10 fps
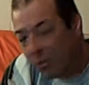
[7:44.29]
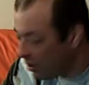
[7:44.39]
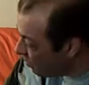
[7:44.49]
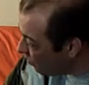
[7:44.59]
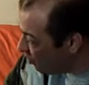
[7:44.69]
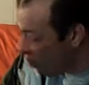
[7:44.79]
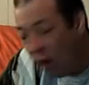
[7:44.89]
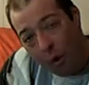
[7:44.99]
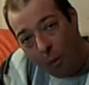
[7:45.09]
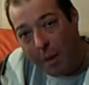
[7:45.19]
What it was
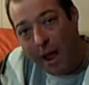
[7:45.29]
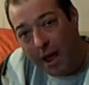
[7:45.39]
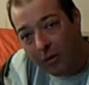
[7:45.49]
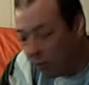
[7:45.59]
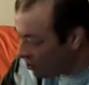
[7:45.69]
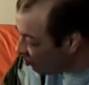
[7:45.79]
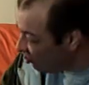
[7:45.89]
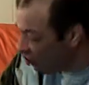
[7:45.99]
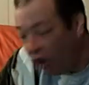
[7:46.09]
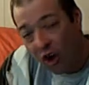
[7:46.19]
all about. What
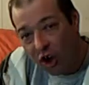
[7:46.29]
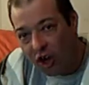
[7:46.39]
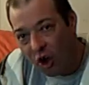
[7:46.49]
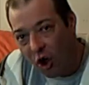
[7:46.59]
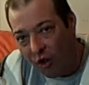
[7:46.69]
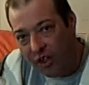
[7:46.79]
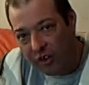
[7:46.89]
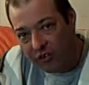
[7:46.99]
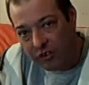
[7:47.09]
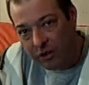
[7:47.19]
started all
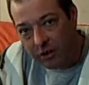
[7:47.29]
this.